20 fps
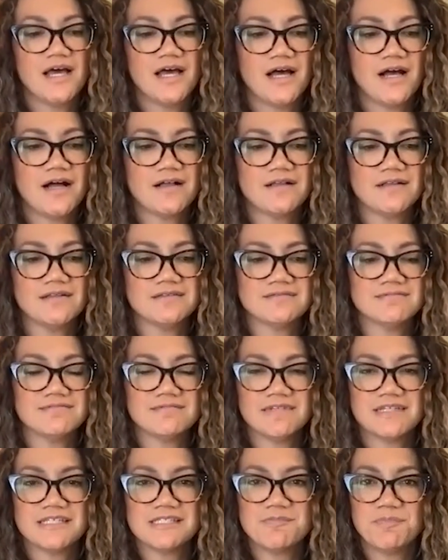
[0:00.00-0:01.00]
I'll
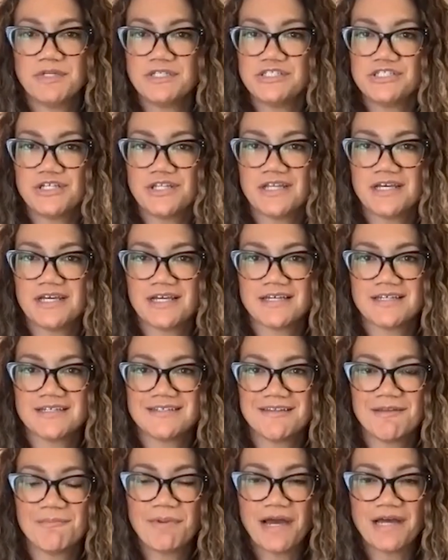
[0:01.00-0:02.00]
spit you the
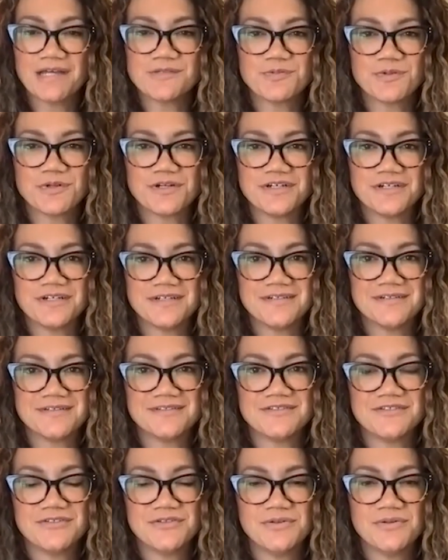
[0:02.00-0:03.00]
the password
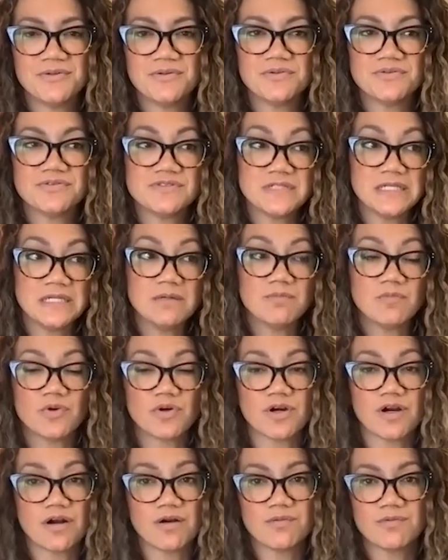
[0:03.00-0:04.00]
to see
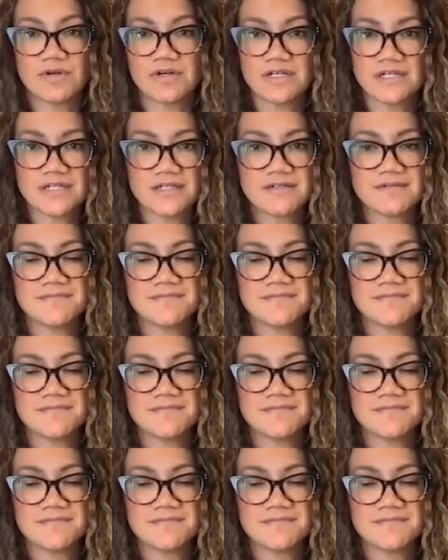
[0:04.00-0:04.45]
more artwork.